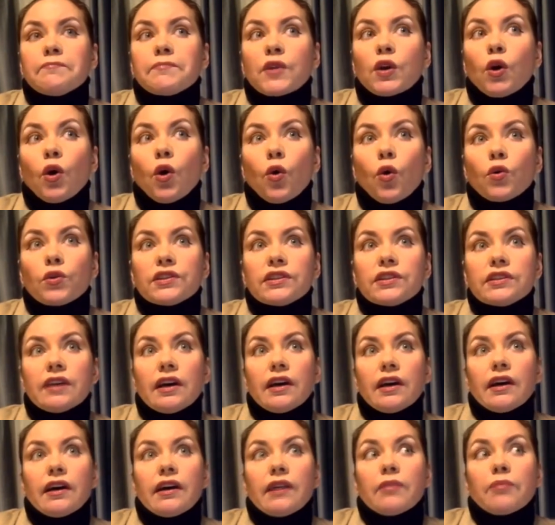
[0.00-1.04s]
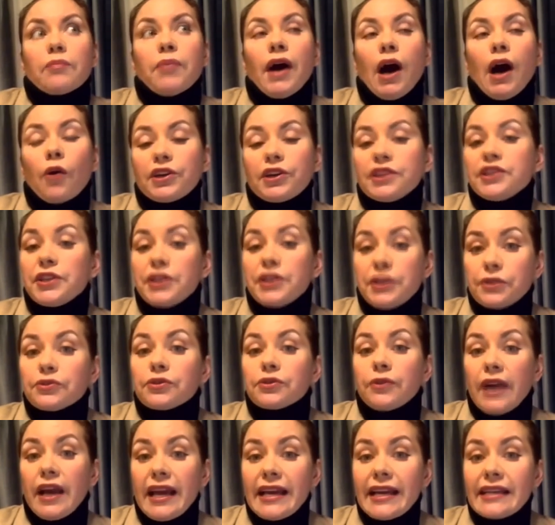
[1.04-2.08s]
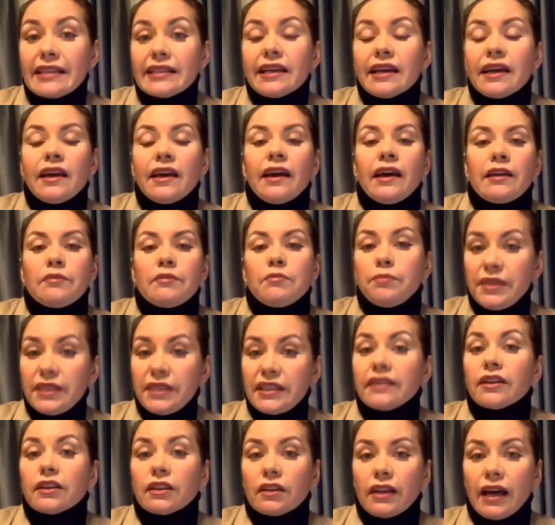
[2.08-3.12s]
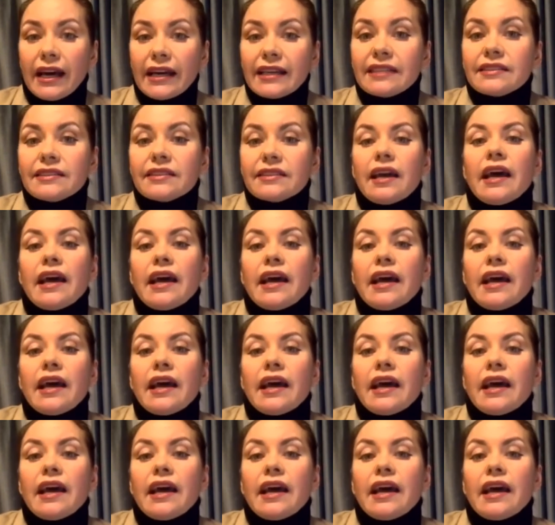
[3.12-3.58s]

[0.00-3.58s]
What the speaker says: called Power to Ukraine and Be the Light.